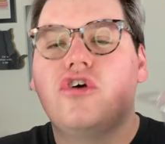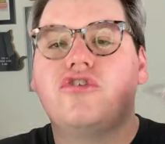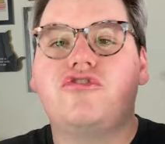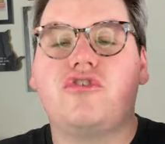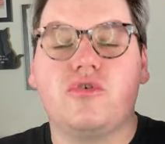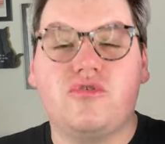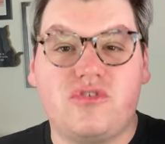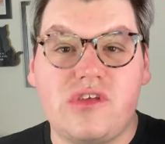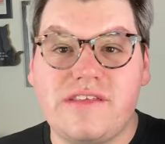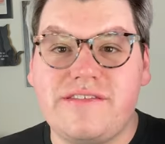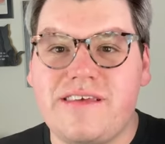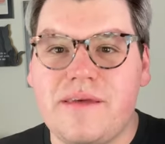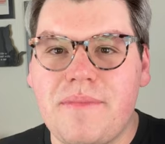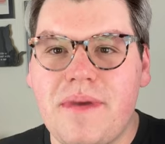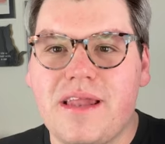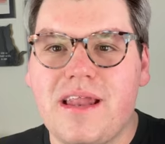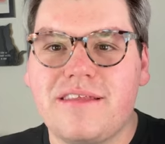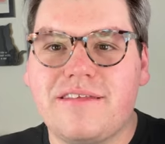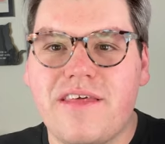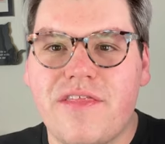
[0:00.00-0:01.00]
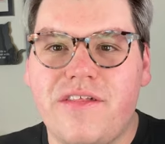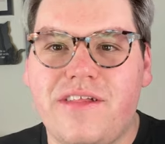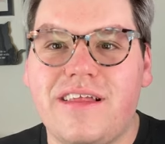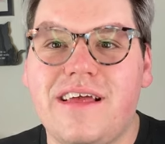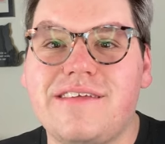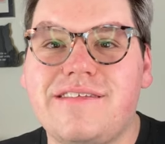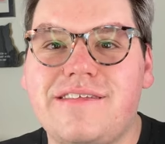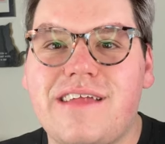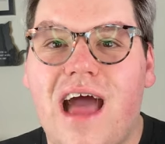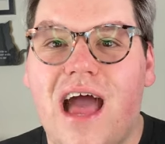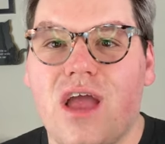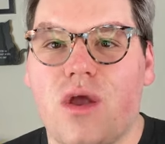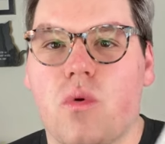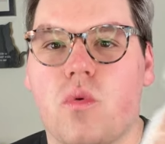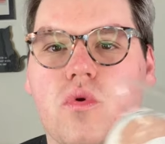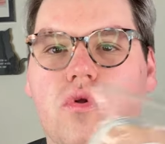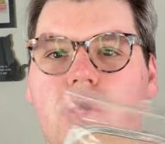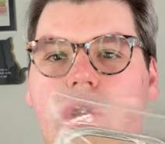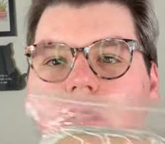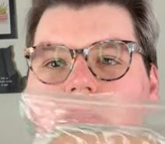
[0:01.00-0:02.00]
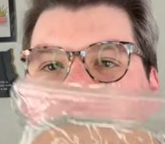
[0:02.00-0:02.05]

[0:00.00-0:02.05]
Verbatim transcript: So since it made it to the list, I ordered